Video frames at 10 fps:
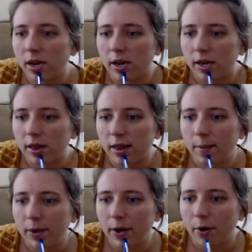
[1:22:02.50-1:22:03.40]
good,
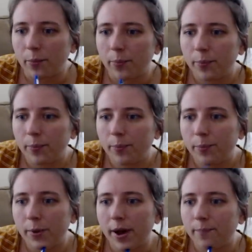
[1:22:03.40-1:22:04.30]
let me know.
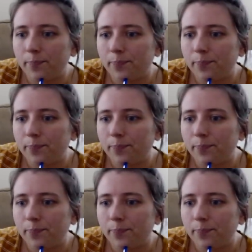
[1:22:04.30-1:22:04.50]
But